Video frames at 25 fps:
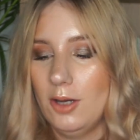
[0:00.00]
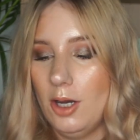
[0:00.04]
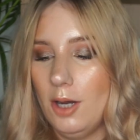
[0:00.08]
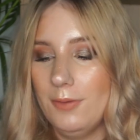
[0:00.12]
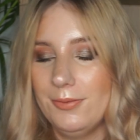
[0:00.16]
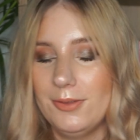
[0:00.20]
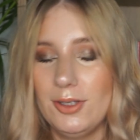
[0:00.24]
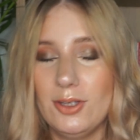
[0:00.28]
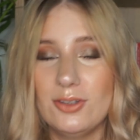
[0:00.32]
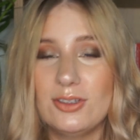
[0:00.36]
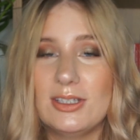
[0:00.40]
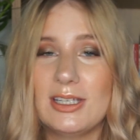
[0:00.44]

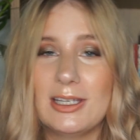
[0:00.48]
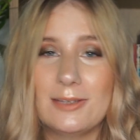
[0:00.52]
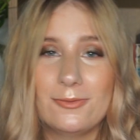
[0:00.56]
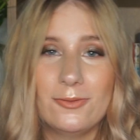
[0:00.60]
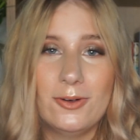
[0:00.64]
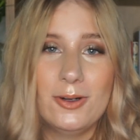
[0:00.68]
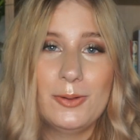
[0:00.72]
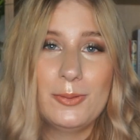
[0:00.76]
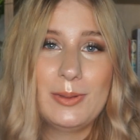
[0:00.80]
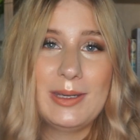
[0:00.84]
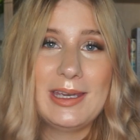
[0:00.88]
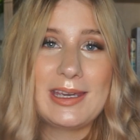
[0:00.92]
After using it
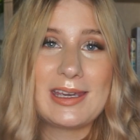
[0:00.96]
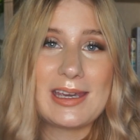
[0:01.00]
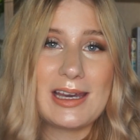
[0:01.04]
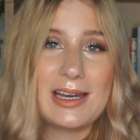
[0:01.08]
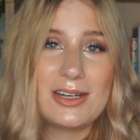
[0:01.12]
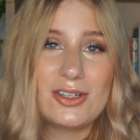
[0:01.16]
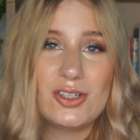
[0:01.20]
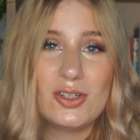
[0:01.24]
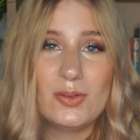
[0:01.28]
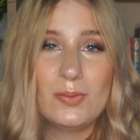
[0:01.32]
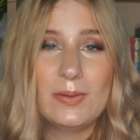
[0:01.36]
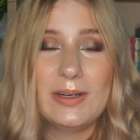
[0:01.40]
for a week,
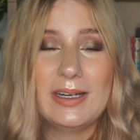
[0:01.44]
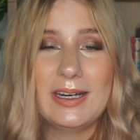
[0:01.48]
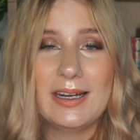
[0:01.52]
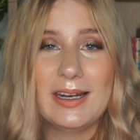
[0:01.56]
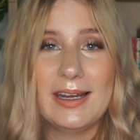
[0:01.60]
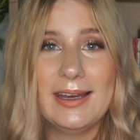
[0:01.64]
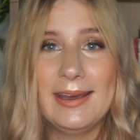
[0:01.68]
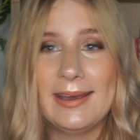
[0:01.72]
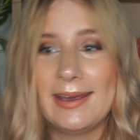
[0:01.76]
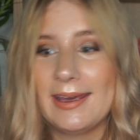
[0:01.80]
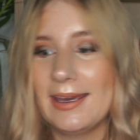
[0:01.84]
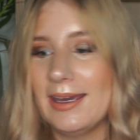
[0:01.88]
I do really
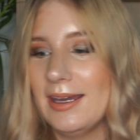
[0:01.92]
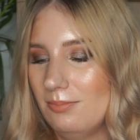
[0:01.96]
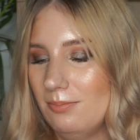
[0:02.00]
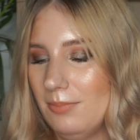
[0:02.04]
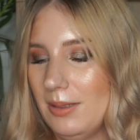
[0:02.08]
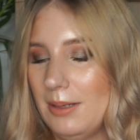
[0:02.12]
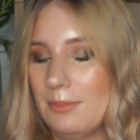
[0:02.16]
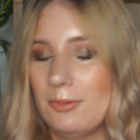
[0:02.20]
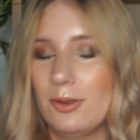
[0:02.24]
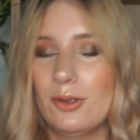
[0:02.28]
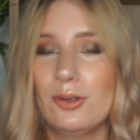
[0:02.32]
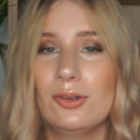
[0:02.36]
like it,
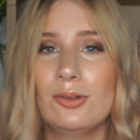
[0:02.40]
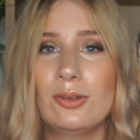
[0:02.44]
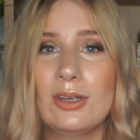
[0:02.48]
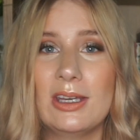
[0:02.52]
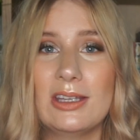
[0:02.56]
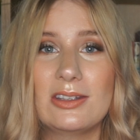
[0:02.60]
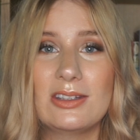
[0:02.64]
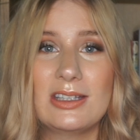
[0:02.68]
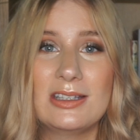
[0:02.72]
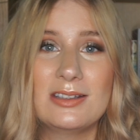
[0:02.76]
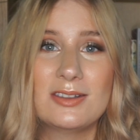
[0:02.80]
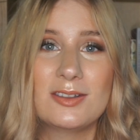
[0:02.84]
but I'm going to
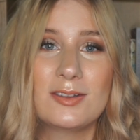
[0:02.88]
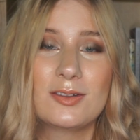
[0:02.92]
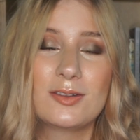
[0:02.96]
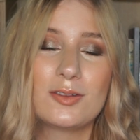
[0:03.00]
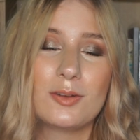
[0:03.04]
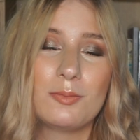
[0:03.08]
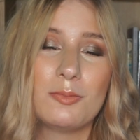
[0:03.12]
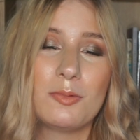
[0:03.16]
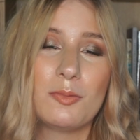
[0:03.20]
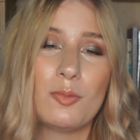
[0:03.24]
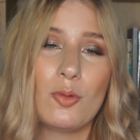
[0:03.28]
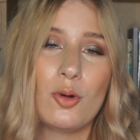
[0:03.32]
get into
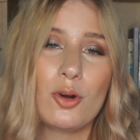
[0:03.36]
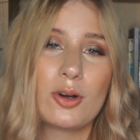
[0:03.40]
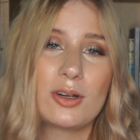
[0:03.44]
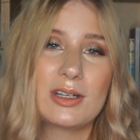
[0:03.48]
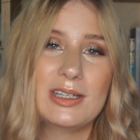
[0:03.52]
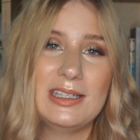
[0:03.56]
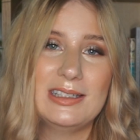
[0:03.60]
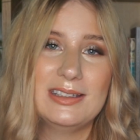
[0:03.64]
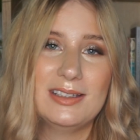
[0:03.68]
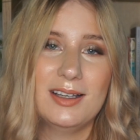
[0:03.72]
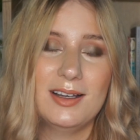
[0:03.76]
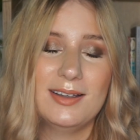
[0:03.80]
some more
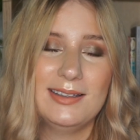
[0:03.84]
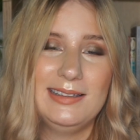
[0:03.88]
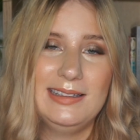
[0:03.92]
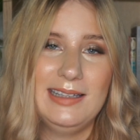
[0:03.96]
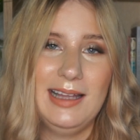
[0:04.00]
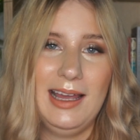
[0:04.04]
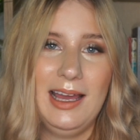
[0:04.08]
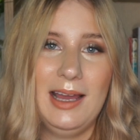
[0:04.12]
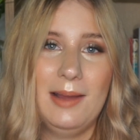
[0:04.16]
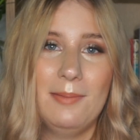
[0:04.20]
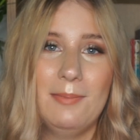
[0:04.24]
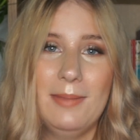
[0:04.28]
details
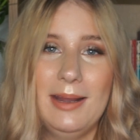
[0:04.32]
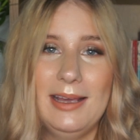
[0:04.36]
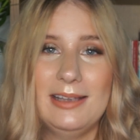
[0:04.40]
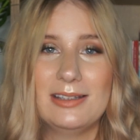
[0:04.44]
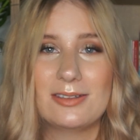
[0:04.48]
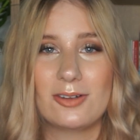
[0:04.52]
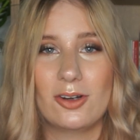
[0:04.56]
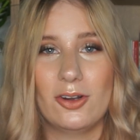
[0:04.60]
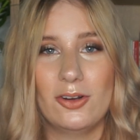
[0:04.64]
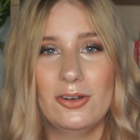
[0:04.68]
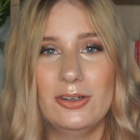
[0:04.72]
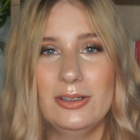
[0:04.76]

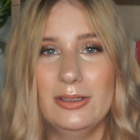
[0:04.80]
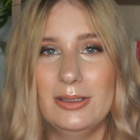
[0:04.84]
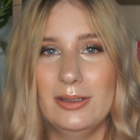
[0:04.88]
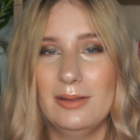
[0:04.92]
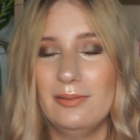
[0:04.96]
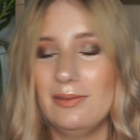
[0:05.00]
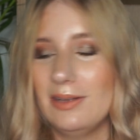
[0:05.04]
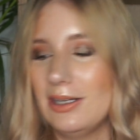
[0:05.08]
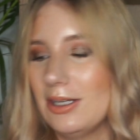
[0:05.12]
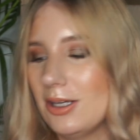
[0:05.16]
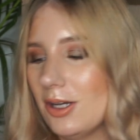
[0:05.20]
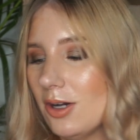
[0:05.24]
later on in
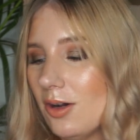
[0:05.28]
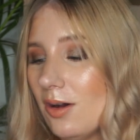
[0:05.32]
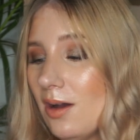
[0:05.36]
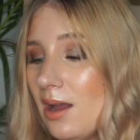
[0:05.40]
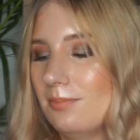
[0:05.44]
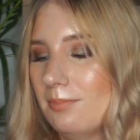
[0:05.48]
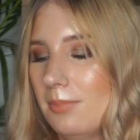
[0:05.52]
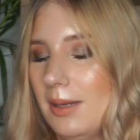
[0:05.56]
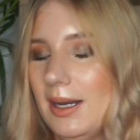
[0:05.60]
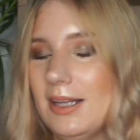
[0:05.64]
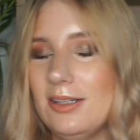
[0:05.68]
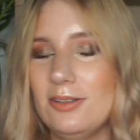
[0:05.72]
the video.
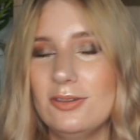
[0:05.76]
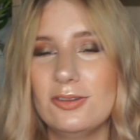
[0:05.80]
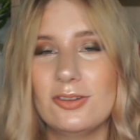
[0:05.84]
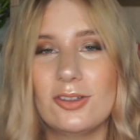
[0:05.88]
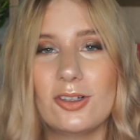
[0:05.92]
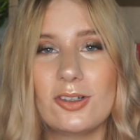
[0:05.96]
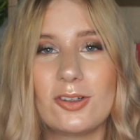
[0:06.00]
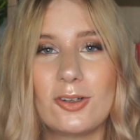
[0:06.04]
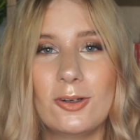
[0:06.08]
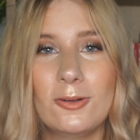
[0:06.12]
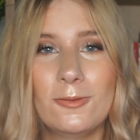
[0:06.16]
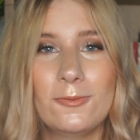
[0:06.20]
But let's just
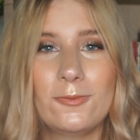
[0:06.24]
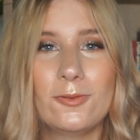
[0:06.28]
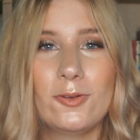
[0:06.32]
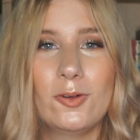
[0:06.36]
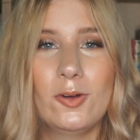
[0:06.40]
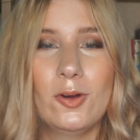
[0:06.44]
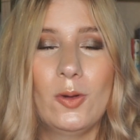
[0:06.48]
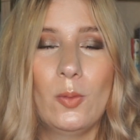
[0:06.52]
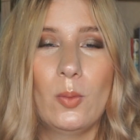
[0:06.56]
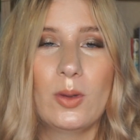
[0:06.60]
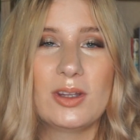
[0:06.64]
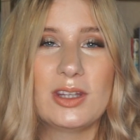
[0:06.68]
start going
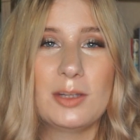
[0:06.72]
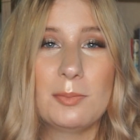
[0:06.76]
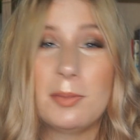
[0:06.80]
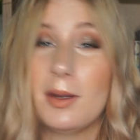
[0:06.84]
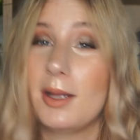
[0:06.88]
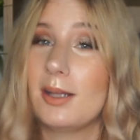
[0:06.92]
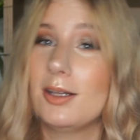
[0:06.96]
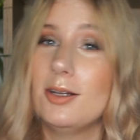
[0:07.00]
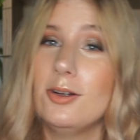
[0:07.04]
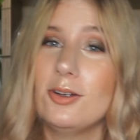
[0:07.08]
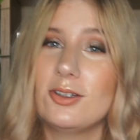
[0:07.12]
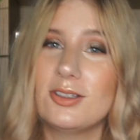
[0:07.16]
through what the
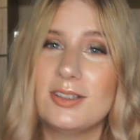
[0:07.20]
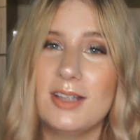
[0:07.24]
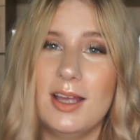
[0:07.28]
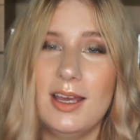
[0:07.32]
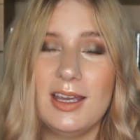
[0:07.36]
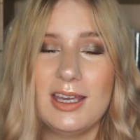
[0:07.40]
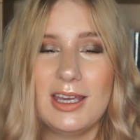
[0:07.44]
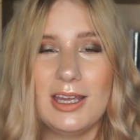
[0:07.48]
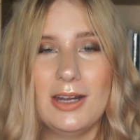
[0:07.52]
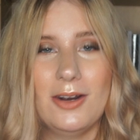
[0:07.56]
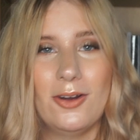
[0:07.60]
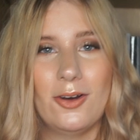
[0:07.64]
palette looks
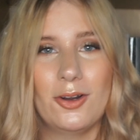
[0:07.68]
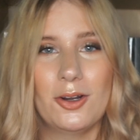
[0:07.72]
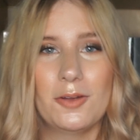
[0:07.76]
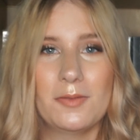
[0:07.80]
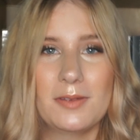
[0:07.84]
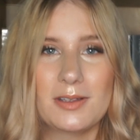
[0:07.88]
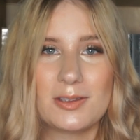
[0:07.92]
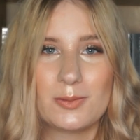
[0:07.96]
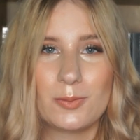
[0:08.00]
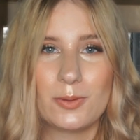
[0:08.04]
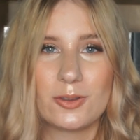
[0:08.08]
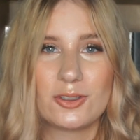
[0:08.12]
like and all of
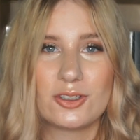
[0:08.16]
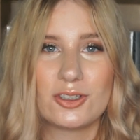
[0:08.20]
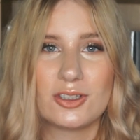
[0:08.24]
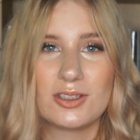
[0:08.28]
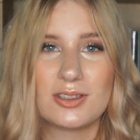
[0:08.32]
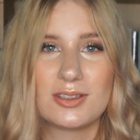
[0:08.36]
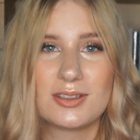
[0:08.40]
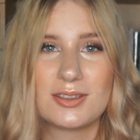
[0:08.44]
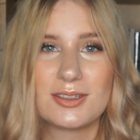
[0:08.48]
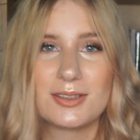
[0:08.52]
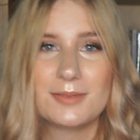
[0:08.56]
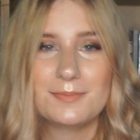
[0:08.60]
the
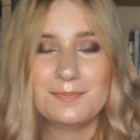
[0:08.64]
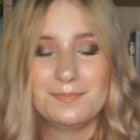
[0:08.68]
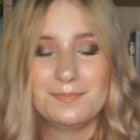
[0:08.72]
swatches.